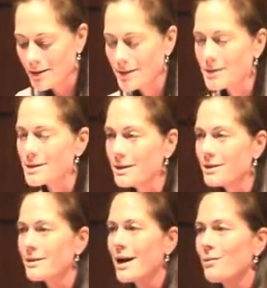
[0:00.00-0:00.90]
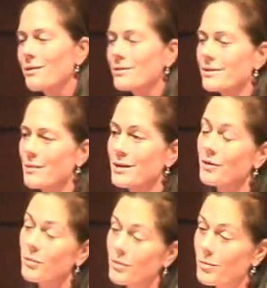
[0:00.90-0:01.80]
This year, however,
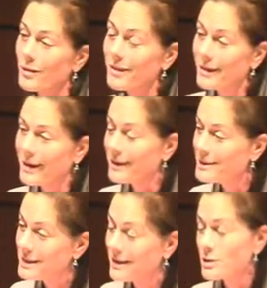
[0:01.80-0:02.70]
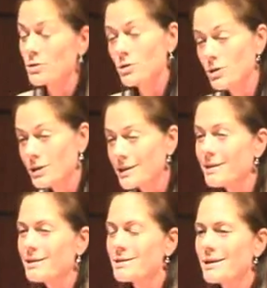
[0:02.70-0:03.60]
the one thing I can say that's
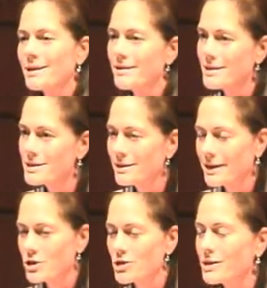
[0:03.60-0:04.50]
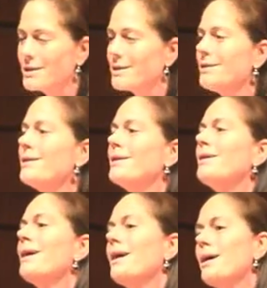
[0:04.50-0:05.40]
good is that in this election year,
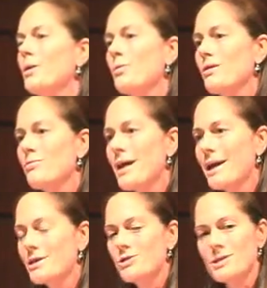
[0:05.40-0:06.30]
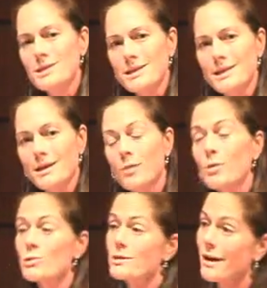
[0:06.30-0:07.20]
we've managed to see
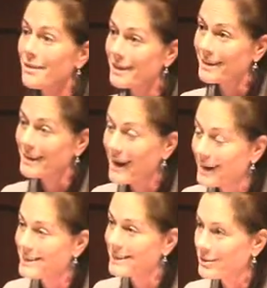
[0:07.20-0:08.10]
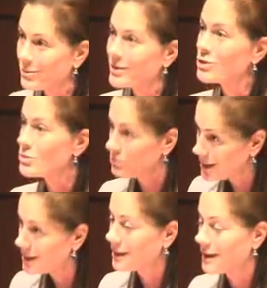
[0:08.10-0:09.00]
almost nothing enacted, which
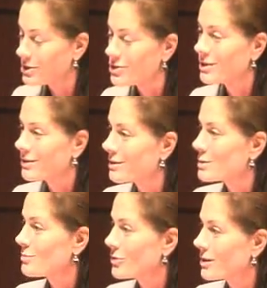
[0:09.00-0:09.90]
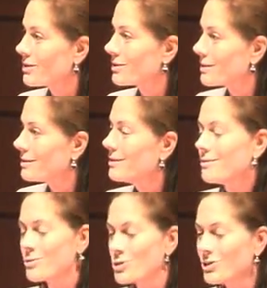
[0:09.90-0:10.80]
in an election year is a pretty good
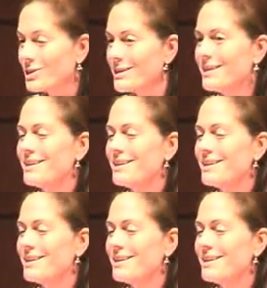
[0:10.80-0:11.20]
result.